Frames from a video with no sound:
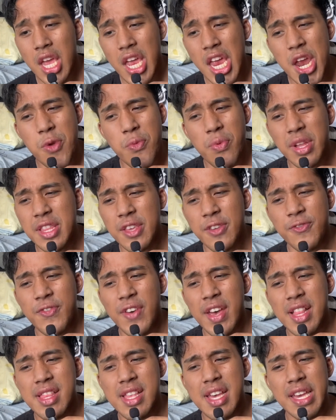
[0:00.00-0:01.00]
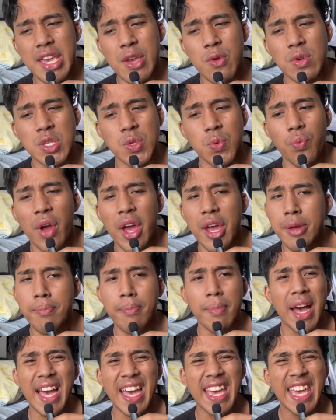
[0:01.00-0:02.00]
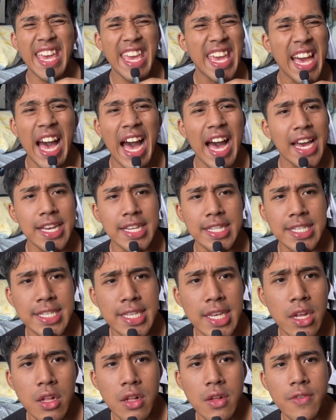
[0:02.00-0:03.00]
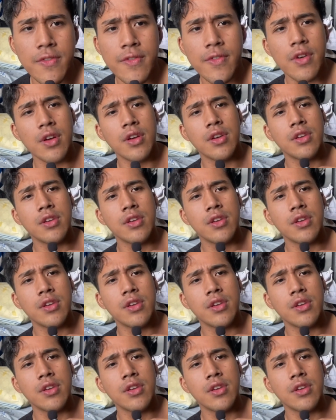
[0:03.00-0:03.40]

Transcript: It really felt like it was written by AI itself.